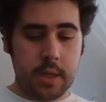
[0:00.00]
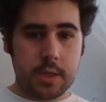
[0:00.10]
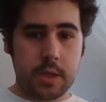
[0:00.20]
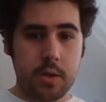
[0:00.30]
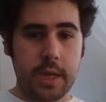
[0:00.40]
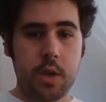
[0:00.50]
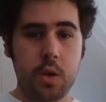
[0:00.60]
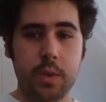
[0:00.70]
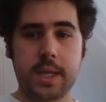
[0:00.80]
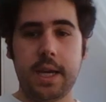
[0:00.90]
So, like
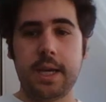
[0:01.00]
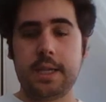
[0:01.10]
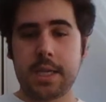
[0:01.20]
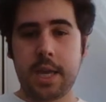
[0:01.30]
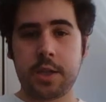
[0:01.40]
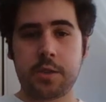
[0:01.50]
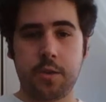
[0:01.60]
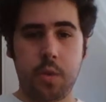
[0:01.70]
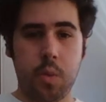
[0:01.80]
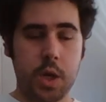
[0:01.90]
always, guys, thanks
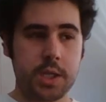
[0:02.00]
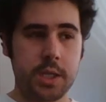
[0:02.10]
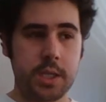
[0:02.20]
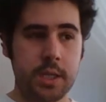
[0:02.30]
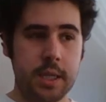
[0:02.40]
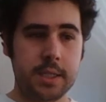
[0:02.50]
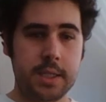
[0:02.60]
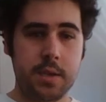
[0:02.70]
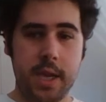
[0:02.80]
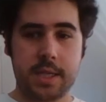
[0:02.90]
for watching. I'll
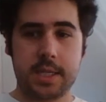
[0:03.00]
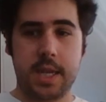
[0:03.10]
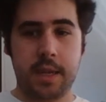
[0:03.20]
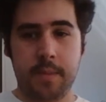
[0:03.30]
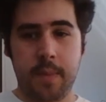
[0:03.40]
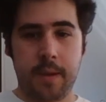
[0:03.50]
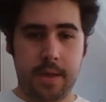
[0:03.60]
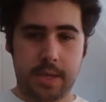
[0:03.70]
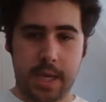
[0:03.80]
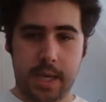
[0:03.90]
see you next time.
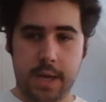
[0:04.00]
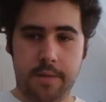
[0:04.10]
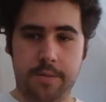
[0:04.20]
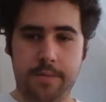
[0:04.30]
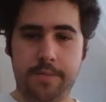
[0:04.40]
Take care.